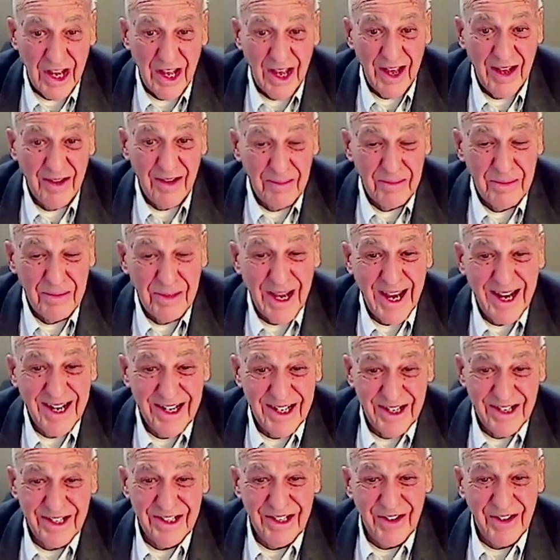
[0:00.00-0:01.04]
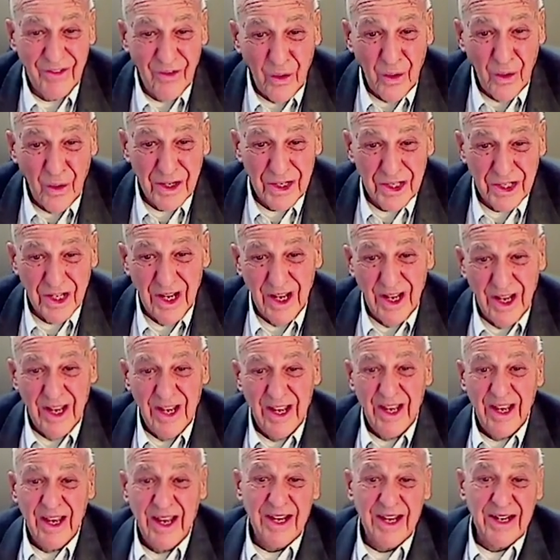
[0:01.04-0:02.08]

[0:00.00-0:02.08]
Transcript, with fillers: of obtaining a divorce, and